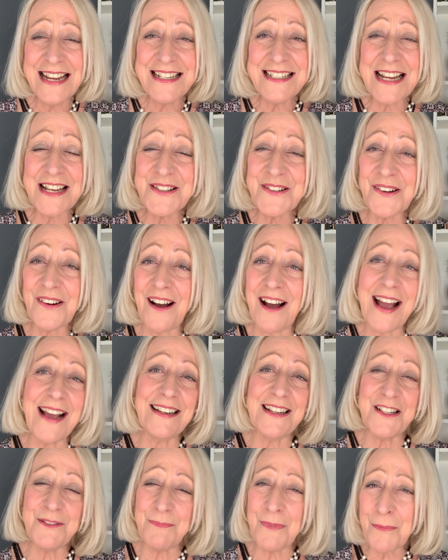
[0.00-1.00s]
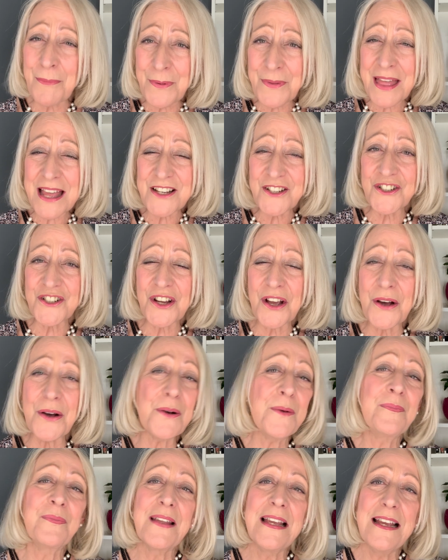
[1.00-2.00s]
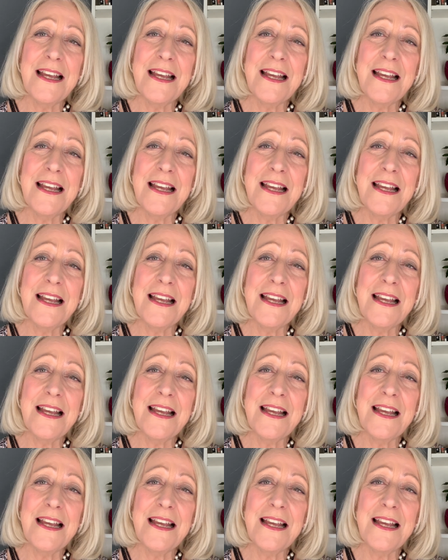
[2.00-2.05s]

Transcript: Desert Island. Remember that show,